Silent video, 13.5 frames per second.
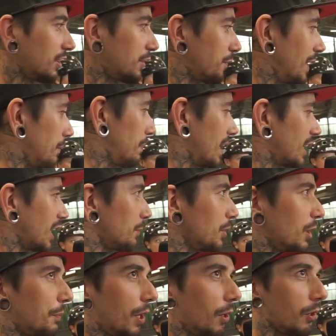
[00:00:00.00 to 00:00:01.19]
this flat bank hip
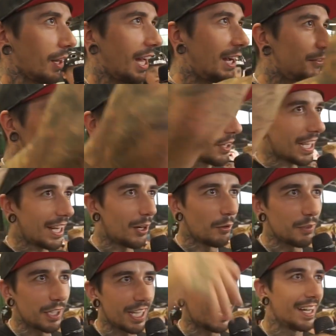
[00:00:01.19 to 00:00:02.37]
in the bowl. Everyone get
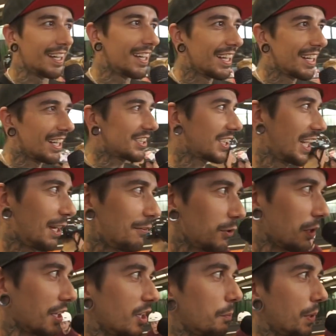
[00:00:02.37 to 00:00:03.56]
over here. Let's get
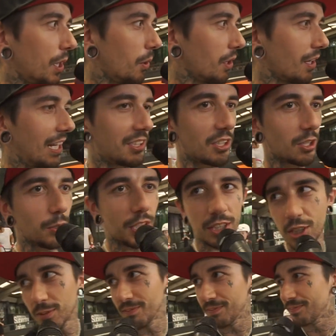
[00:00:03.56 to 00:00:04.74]
everyone in the bowl and let's do
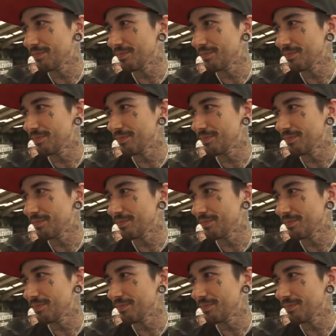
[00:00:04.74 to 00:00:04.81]
this.